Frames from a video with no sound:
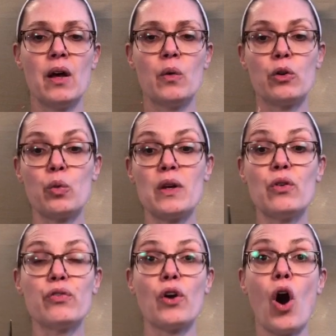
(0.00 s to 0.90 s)
which we
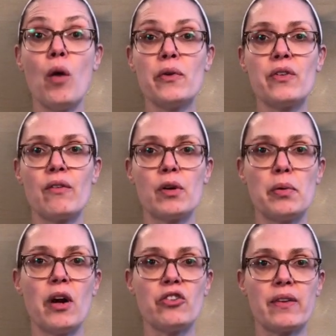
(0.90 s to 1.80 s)
use for almost every
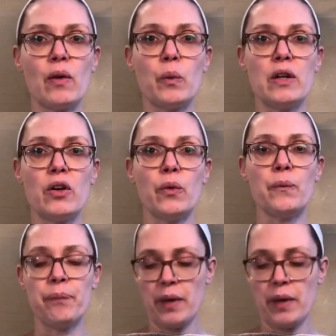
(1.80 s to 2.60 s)
project that we do,